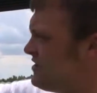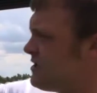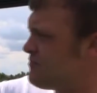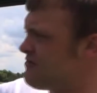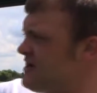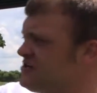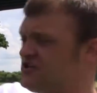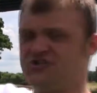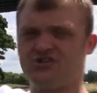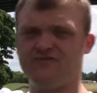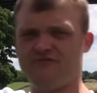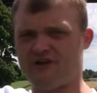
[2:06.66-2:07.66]
of the
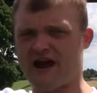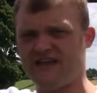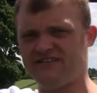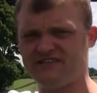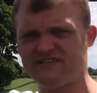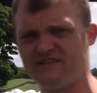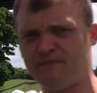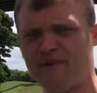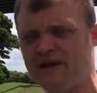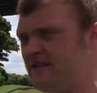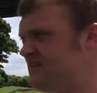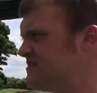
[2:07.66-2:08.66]
bridge, right? This is the
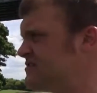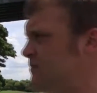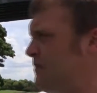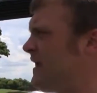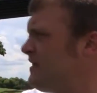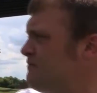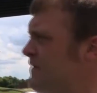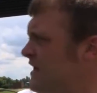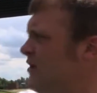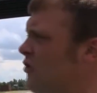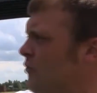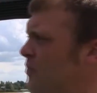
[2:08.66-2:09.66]

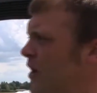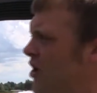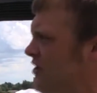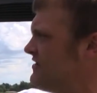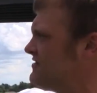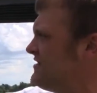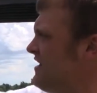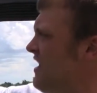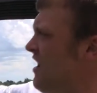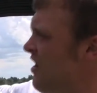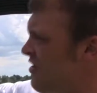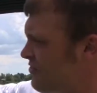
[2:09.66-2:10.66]
pinnacle point,
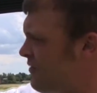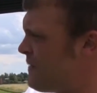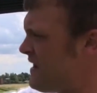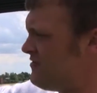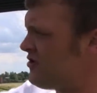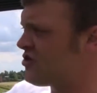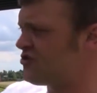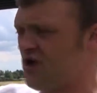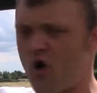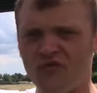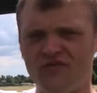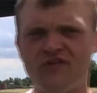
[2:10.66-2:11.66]
the bit that goes
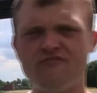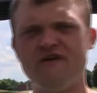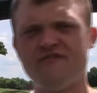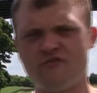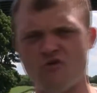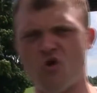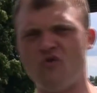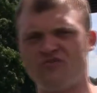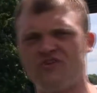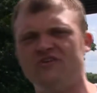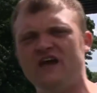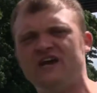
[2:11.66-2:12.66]
over the River Ouse and the